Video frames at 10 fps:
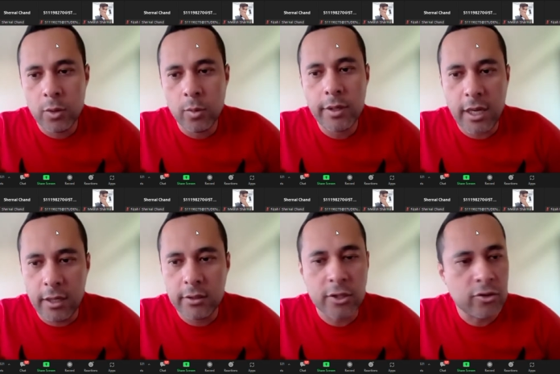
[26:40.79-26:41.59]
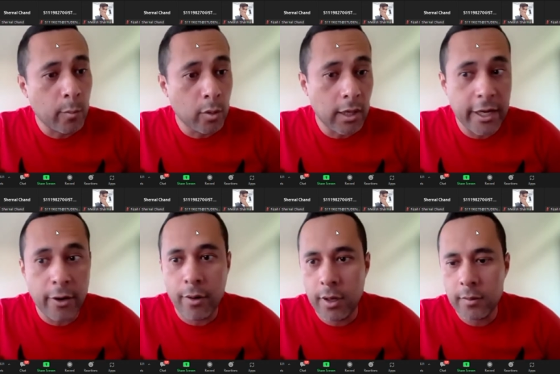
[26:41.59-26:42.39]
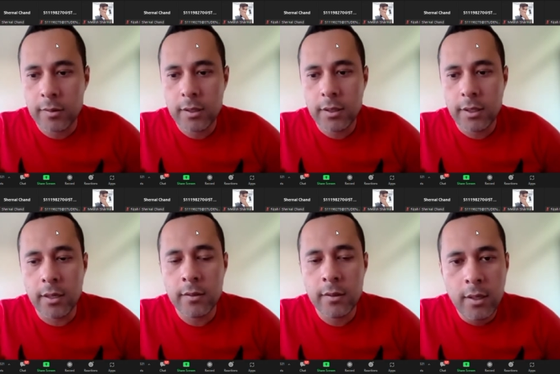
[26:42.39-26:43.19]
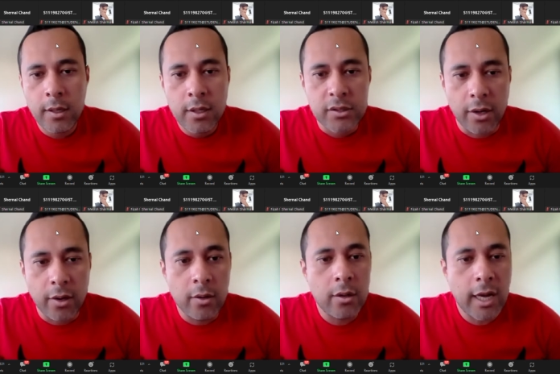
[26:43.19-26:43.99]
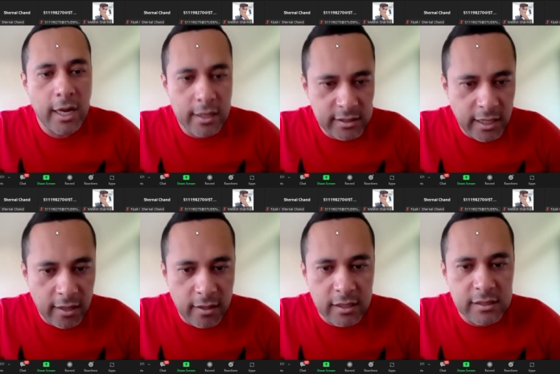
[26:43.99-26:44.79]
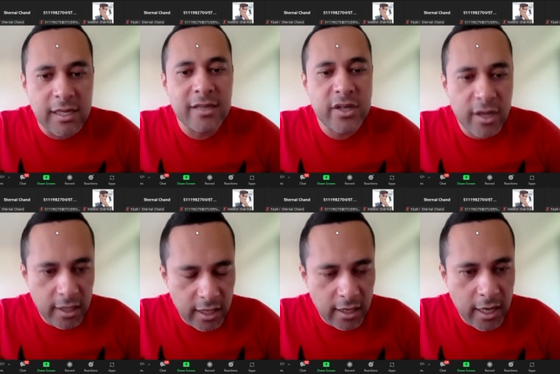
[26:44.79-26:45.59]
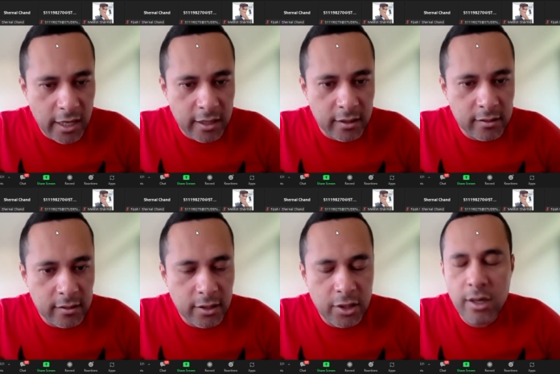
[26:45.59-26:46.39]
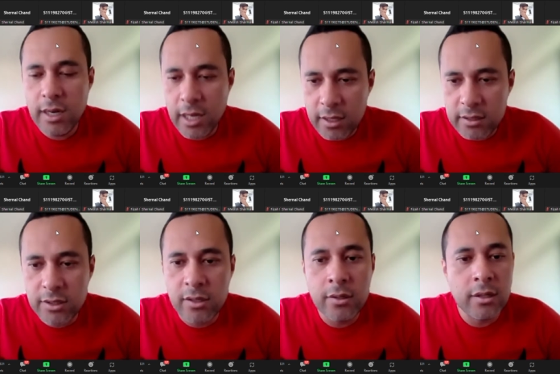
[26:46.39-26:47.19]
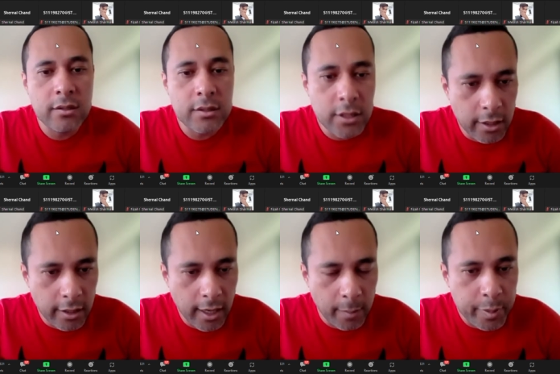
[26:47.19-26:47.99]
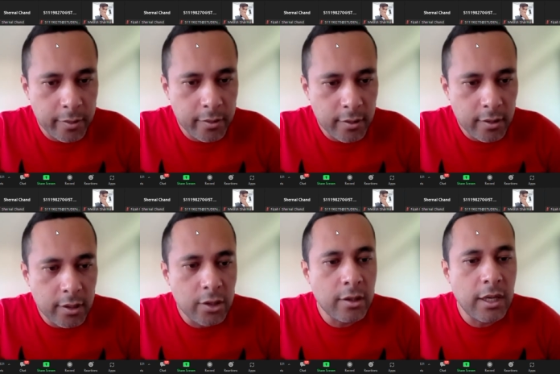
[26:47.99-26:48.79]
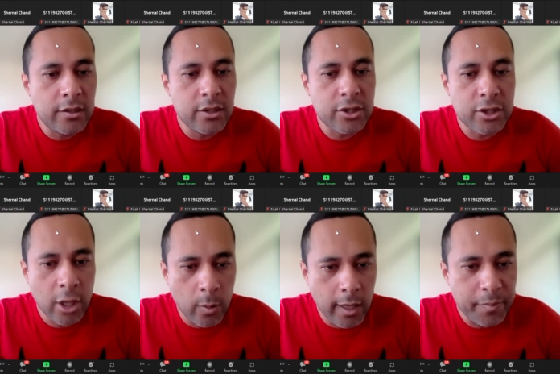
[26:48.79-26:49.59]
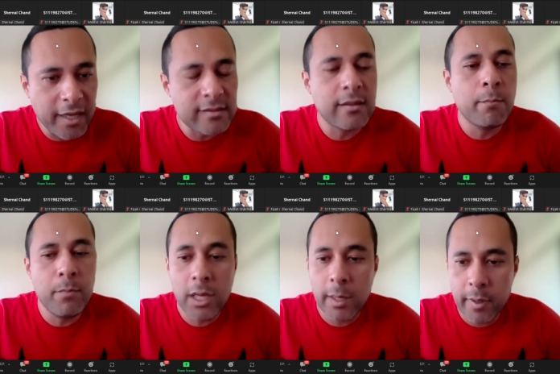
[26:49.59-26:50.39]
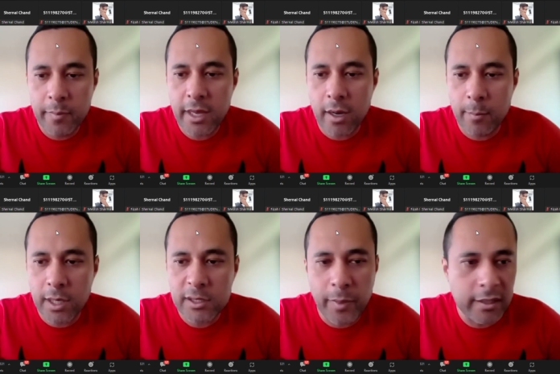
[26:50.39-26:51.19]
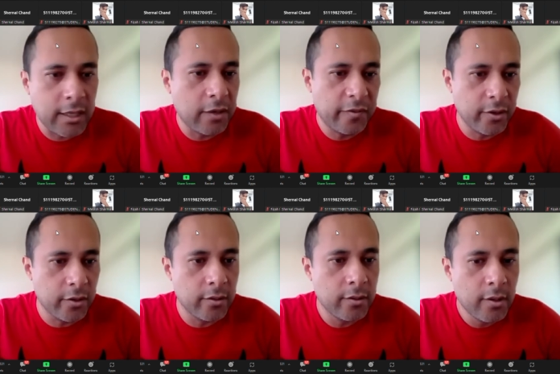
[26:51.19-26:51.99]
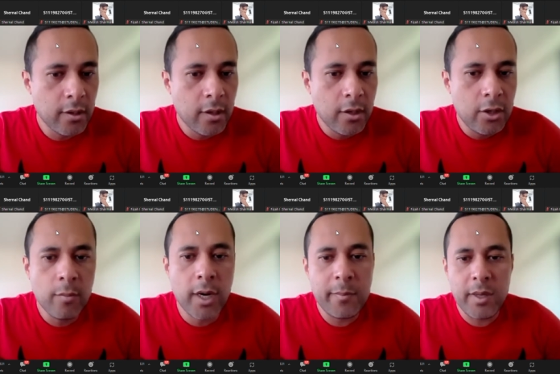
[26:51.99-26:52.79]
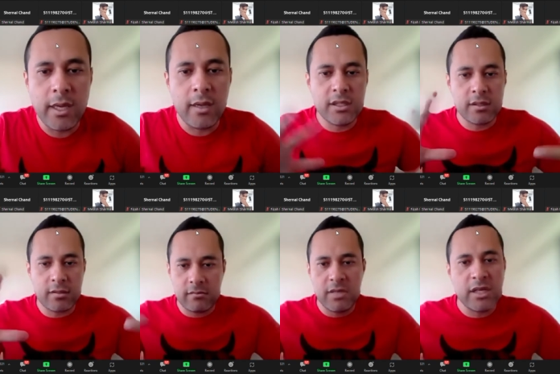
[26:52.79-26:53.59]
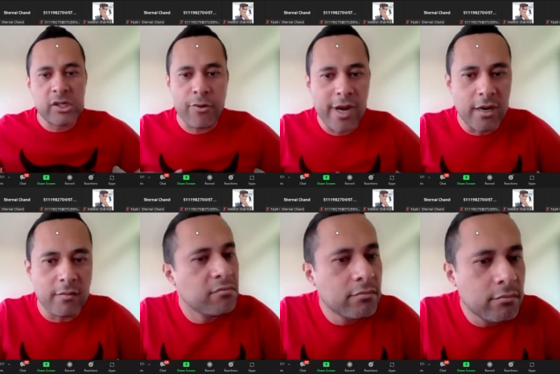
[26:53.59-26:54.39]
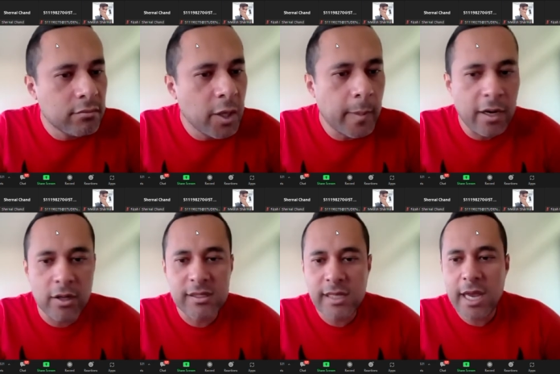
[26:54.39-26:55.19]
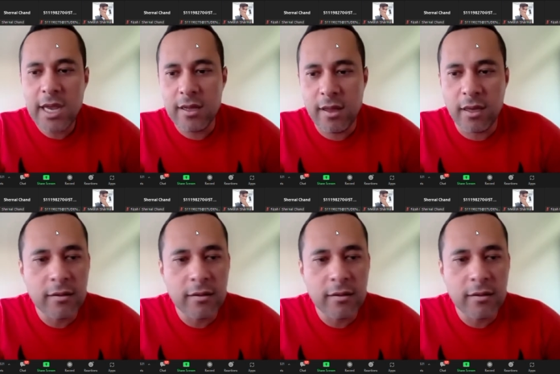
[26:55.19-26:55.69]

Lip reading: get into trouble later on. Yeah. So understand this, it's going to get harder. You need to turn up. You need to show up. That's the minimum that I'm expecting for you. You might be just a scream. You may not say anything,